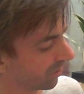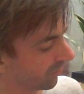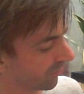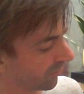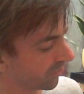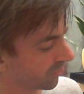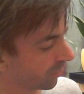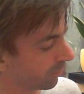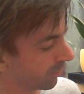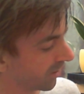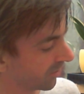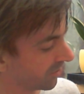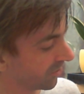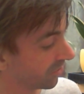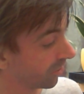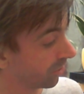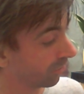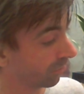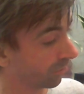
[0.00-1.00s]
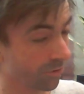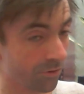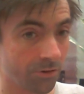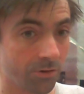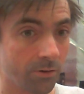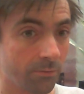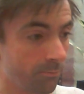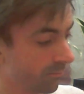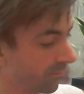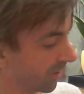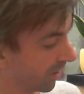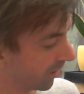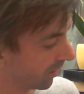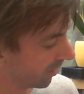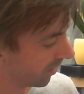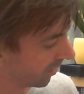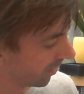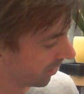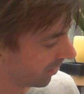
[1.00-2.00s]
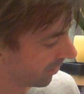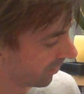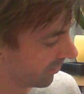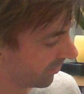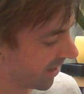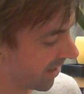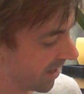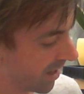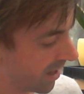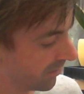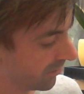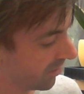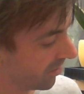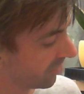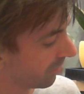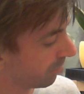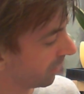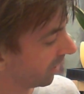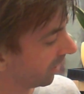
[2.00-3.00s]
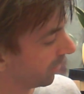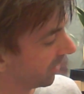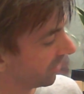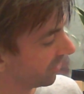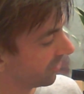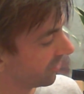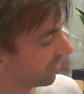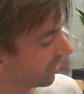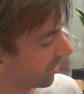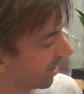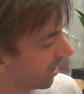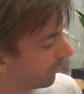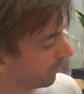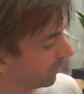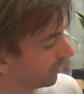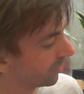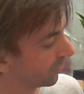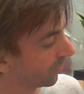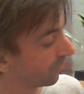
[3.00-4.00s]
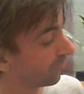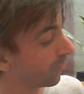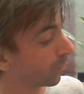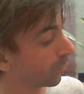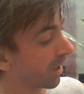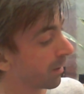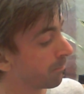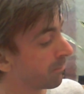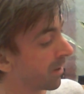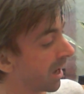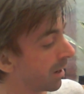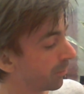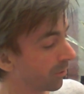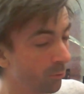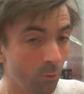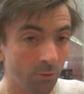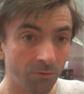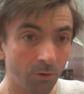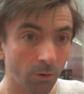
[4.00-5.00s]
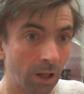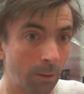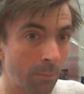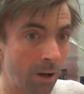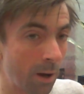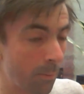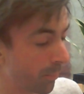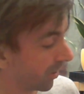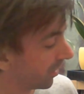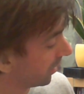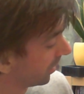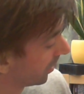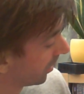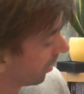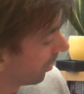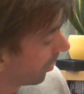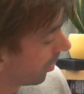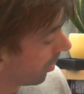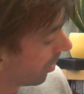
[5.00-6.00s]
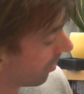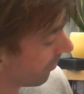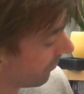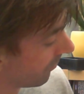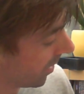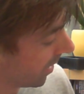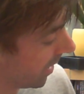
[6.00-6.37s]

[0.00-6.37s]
of the Stormcast Eternals. Then there's a middle bit, a beautiful Fallout map. Oh, a Fallout map of